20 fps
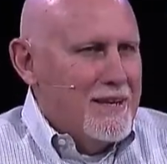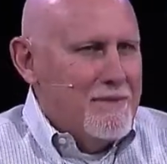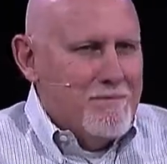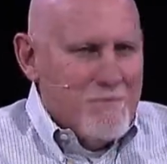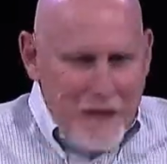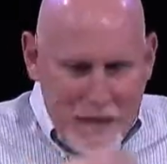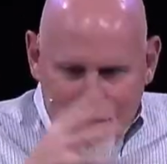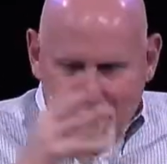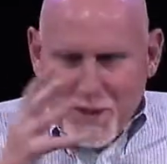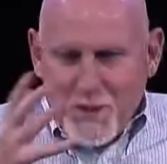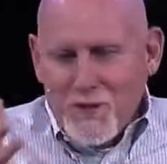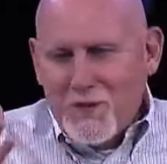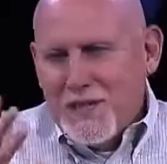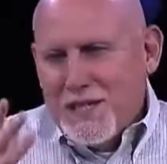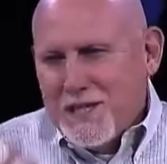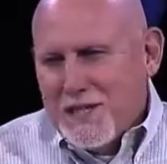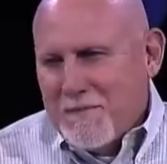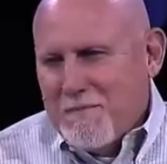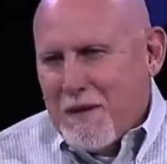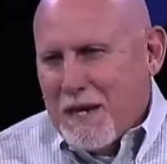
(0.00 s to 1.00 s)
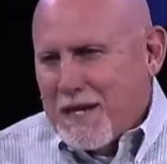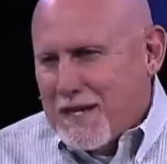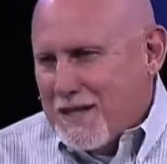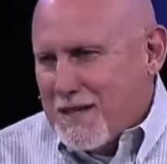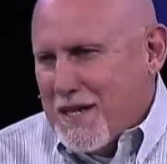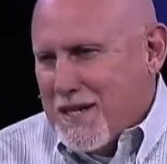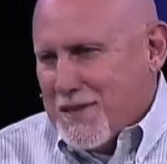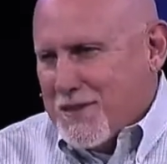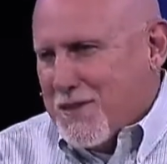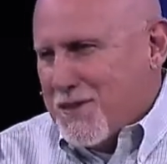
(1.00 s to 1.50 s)
maybe you need to make
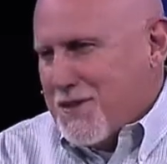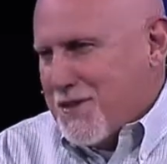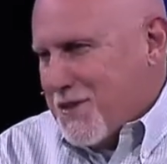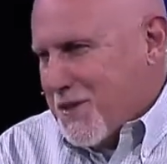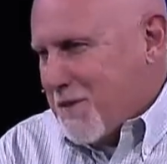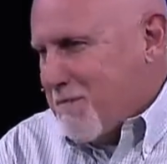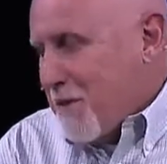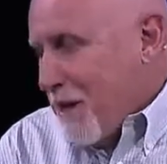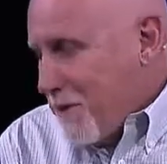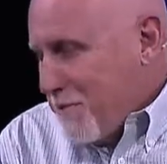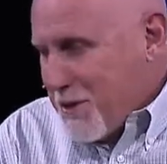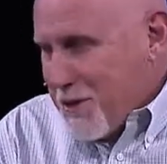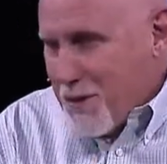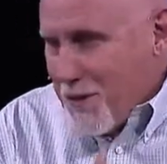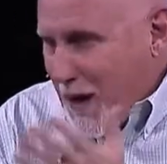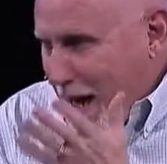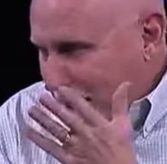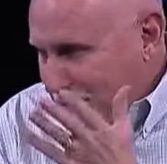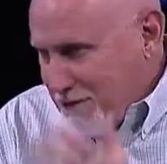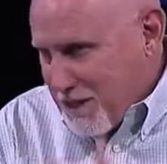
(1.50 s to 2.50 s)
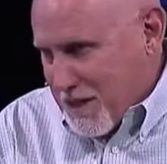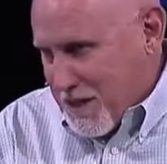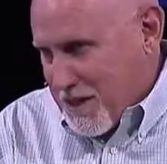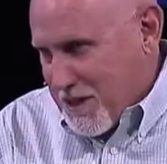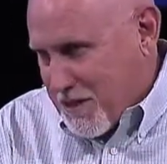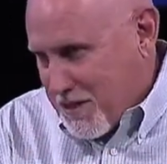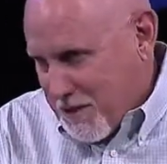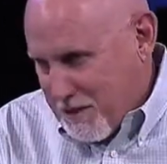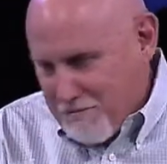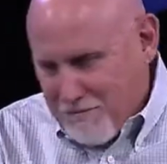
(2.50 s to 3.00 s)
lists. And maybe you have a
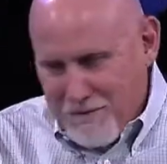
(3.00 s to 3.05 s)
list.